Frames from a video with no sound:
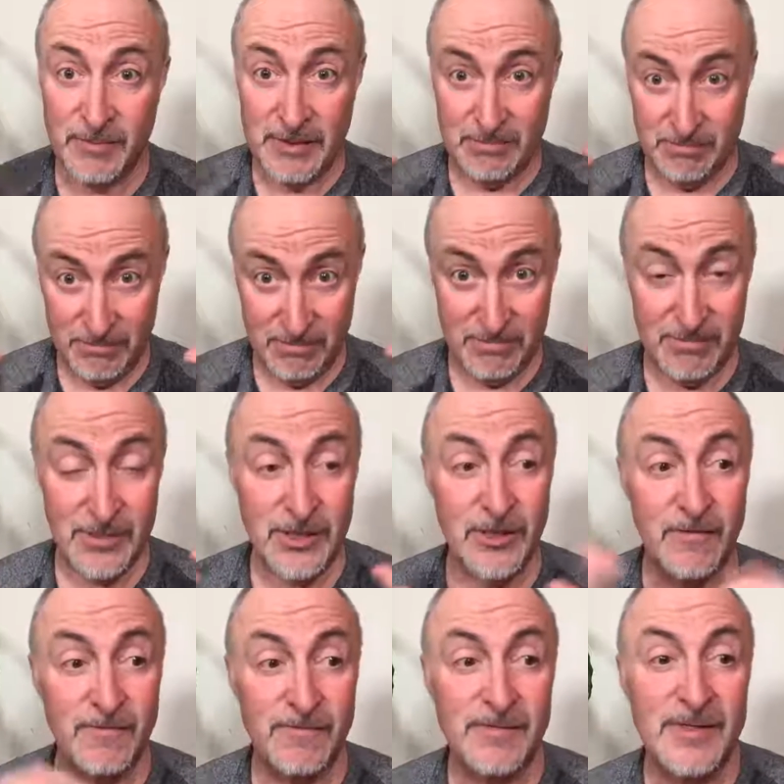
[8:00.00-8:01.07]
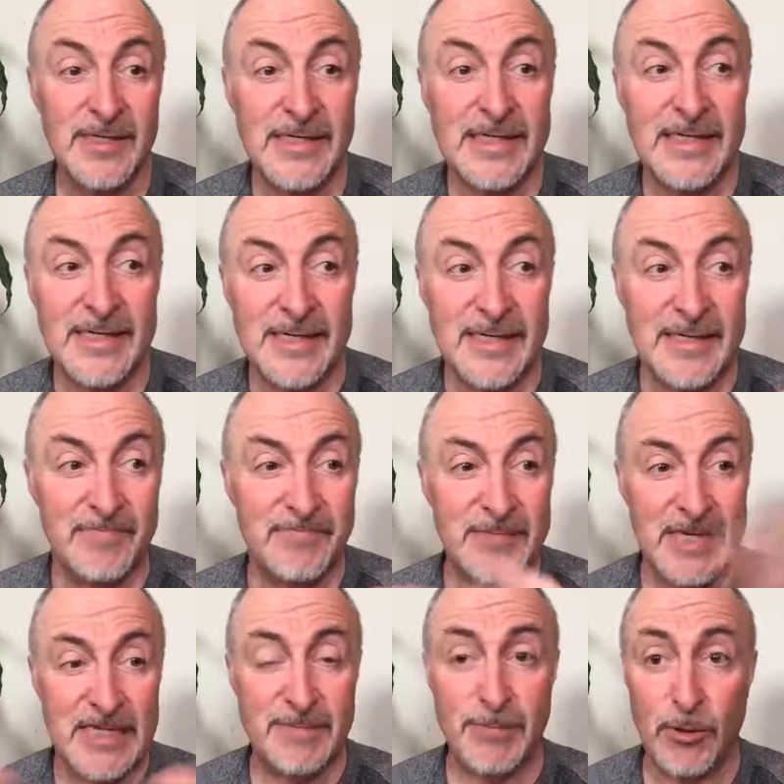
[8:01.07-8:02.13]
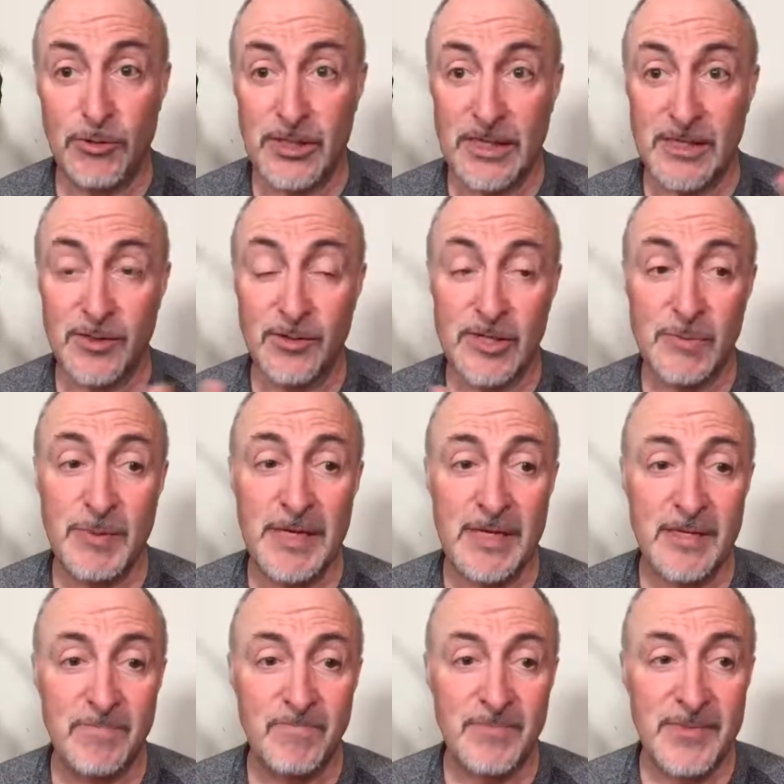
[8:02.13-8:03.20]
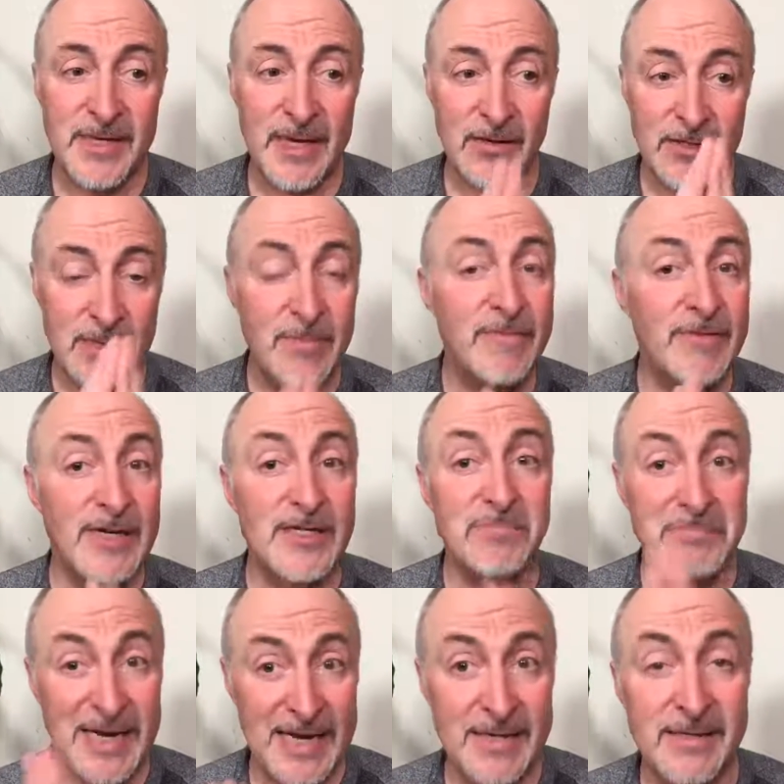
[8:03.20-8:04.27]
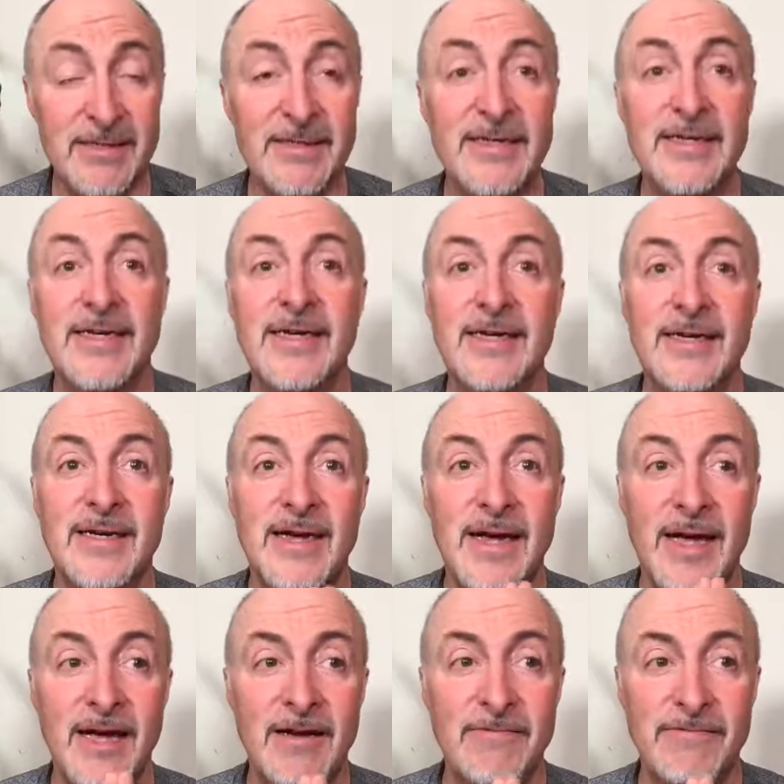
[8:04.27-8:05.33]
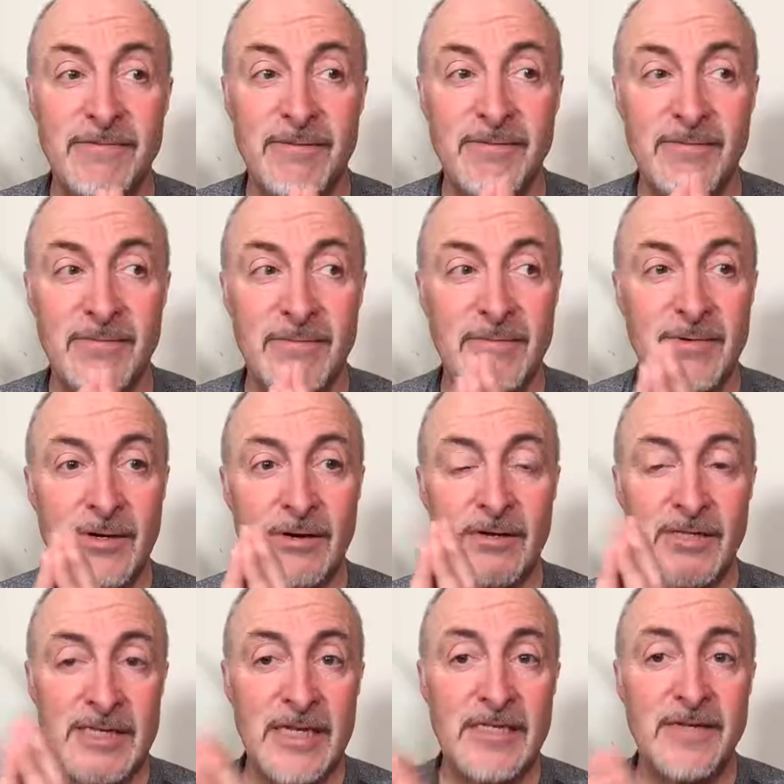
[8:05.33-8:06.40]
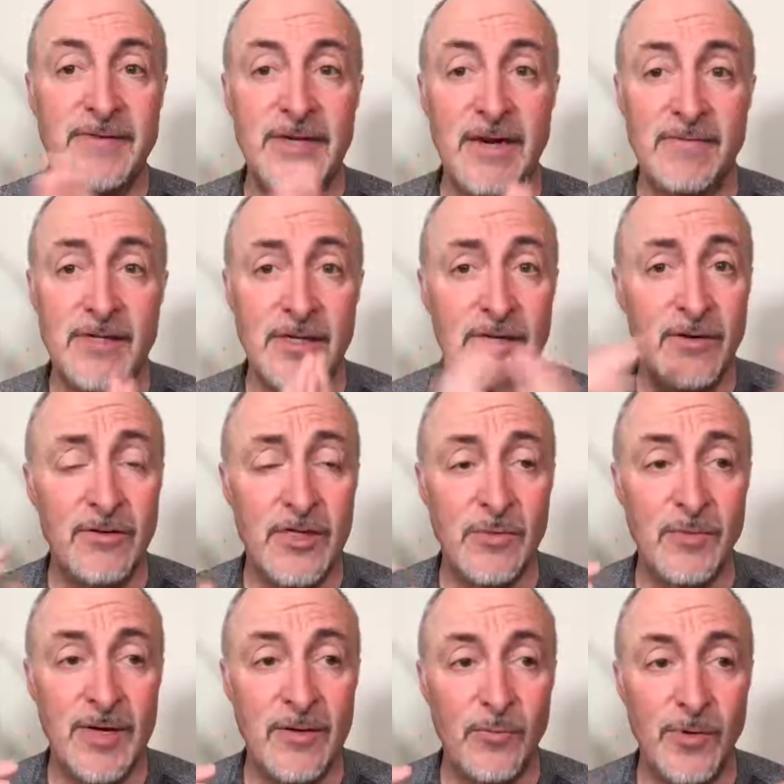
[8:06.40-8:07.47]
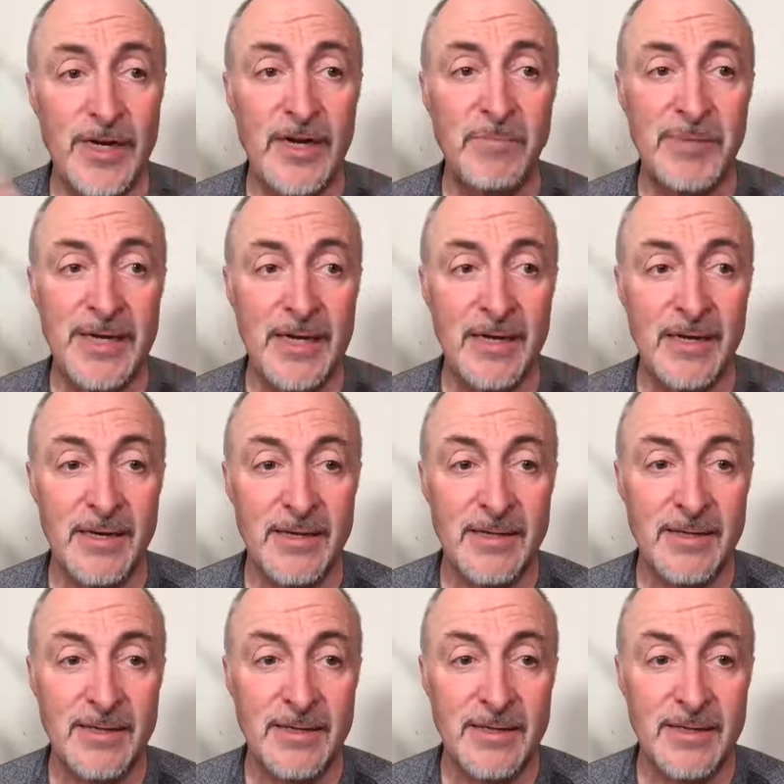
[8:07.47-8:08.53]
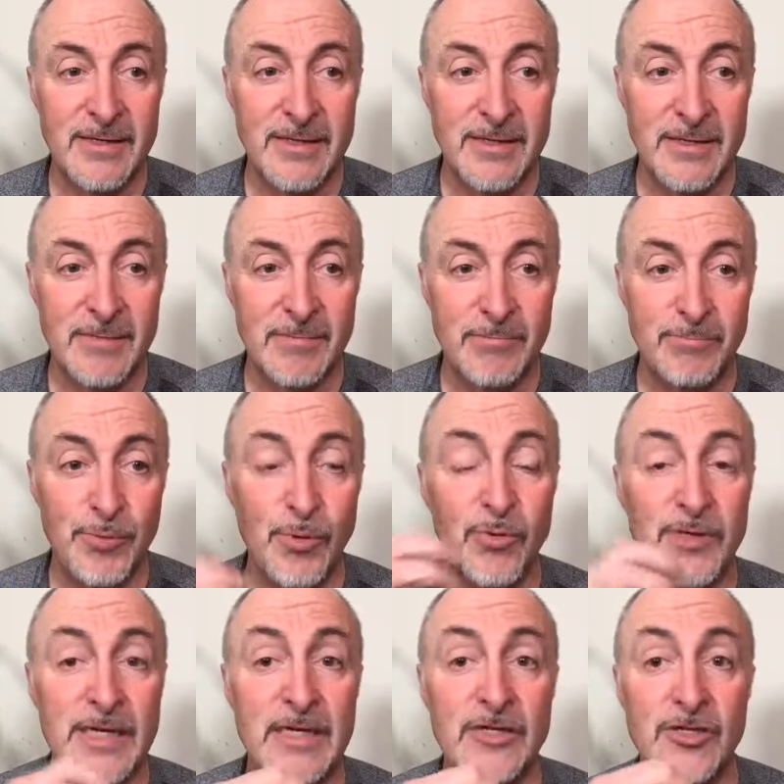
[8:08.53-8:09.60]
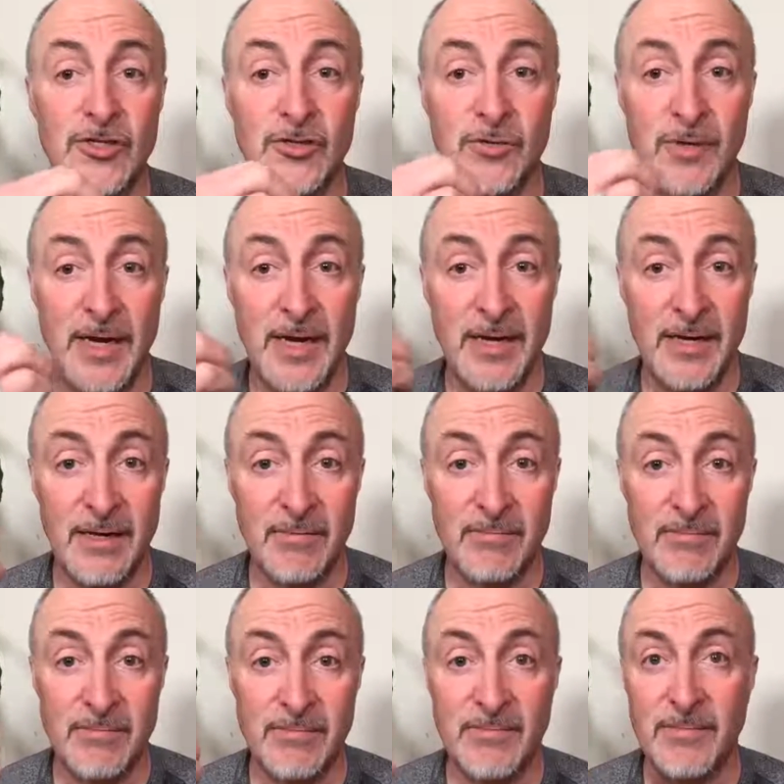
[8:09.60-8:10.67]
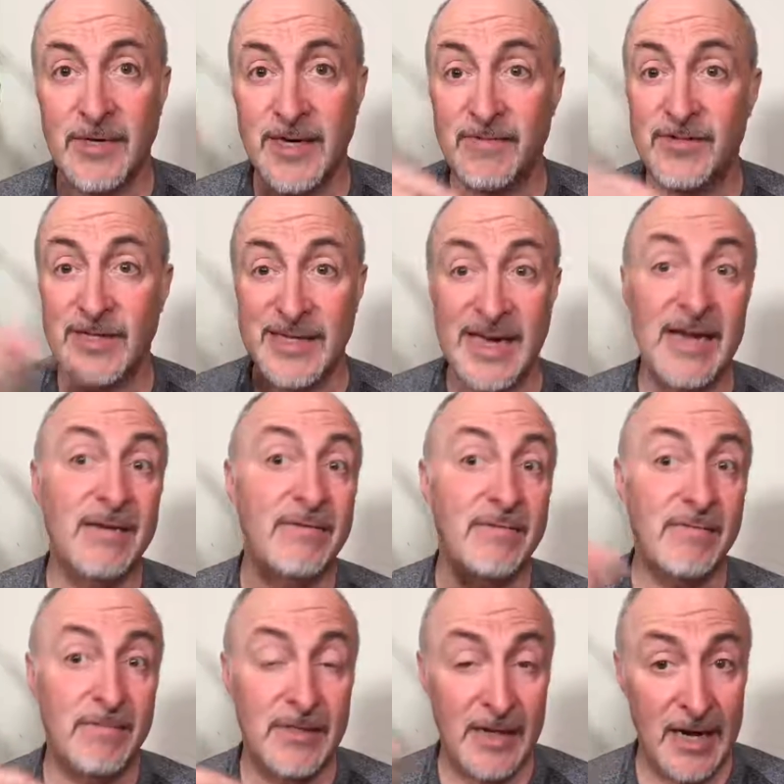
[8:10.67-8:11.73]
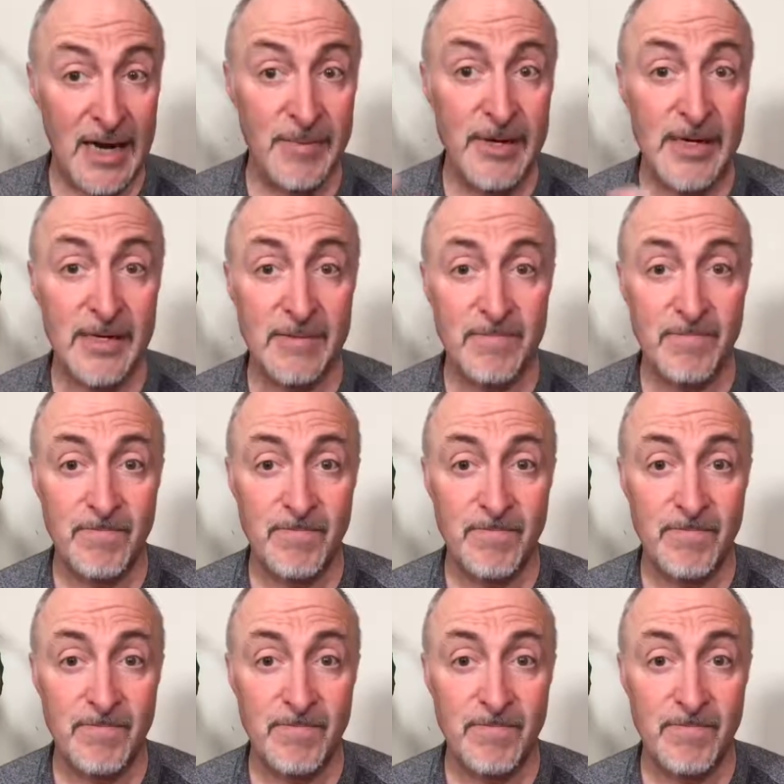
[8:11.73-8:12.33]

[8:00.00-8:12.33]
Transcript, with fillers: be sort of exposing, so to speak. Now, some of us men have gotten sensitive enough to notice when we are being pulled into a give to get dynamic